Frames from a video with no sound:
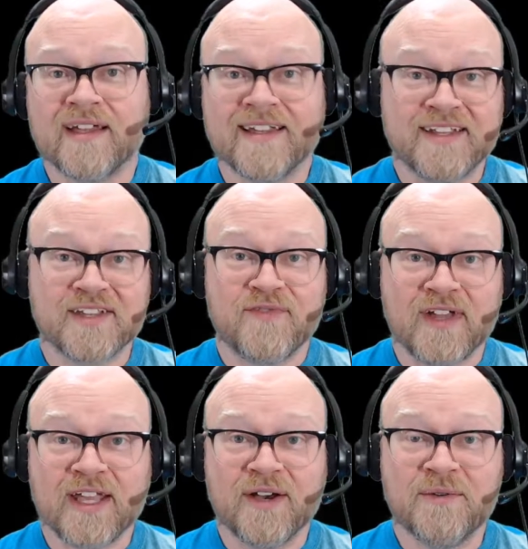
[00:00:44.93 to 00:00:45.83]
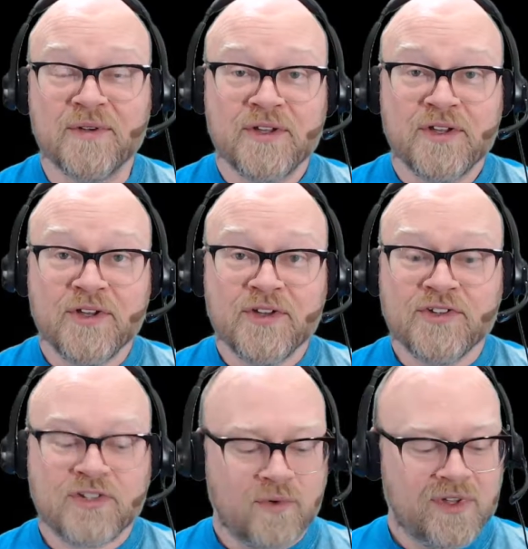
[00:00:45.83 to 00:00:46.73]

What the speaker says: in this video. So we'll